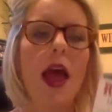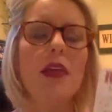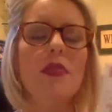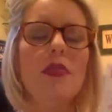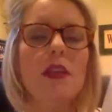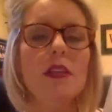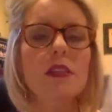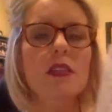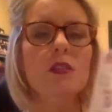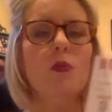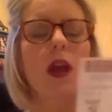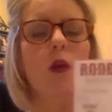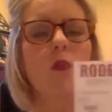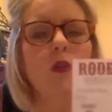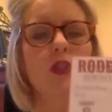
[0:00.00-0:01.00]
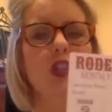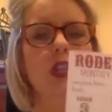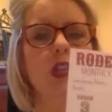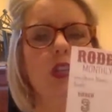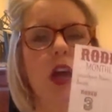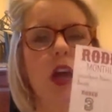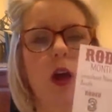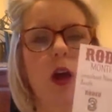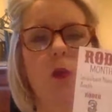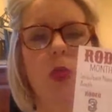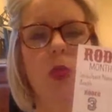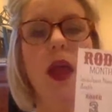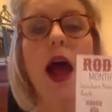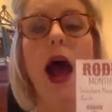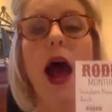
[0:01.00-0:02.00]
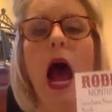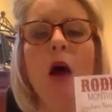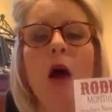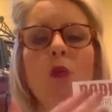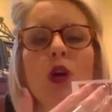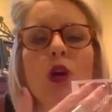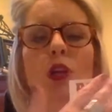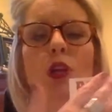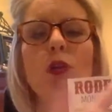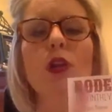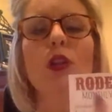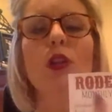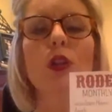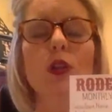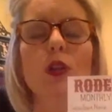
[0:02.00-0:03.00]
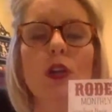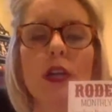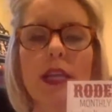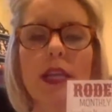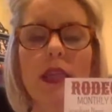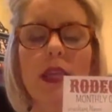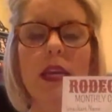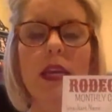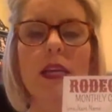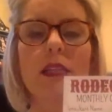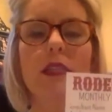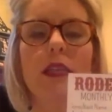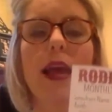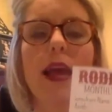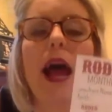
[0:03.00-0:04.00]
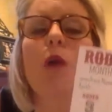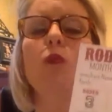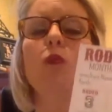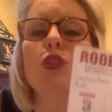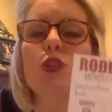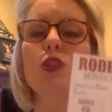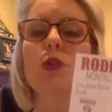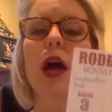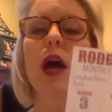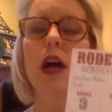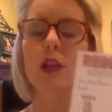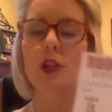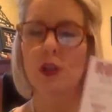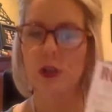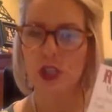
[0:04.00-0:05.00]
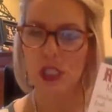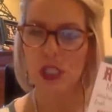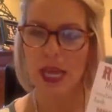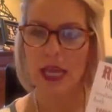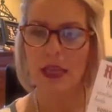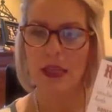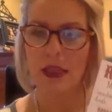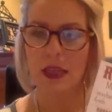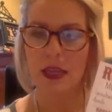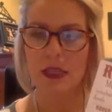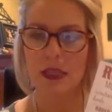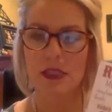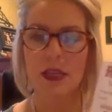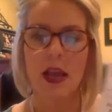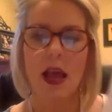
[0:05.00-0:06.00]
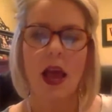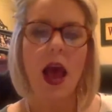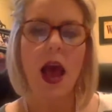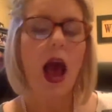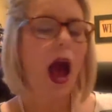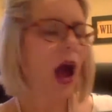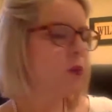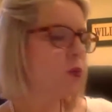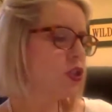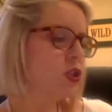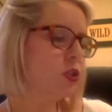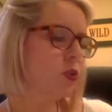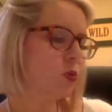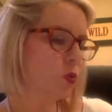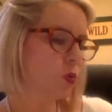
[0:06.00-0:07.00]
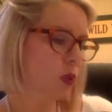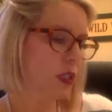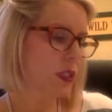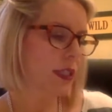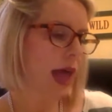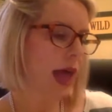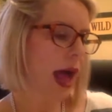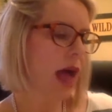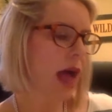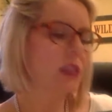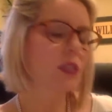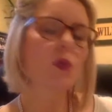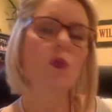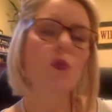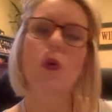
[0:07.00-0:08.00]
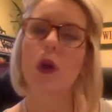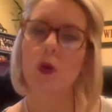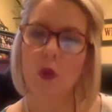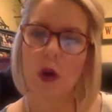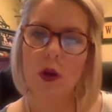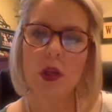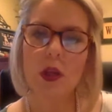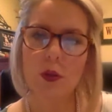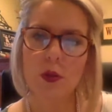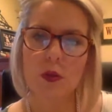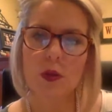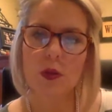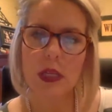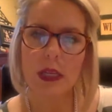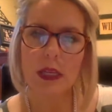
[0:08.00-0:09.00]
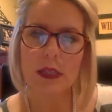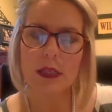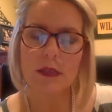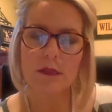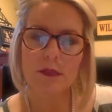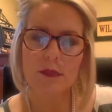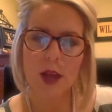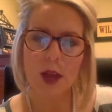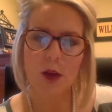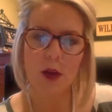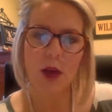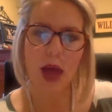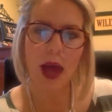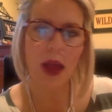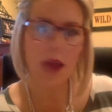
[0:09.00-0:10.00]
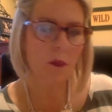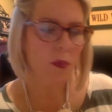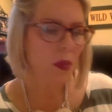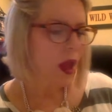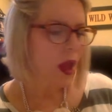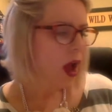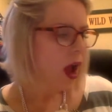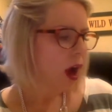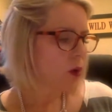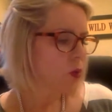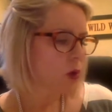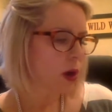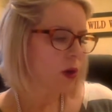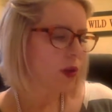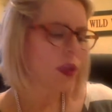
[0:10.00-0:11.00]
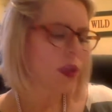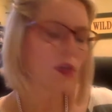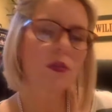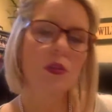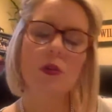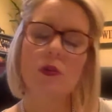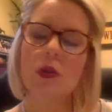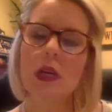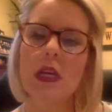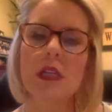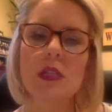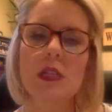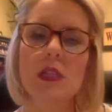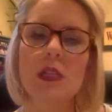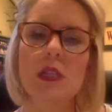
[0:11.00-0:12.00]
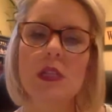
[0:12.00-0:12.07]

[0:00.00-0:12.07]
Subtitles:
And this is what I want you to know. I want you to look at this, and I want you to understand this. I want you to realize what a Rodeo 3 is, okay? A Rodeo 3 is when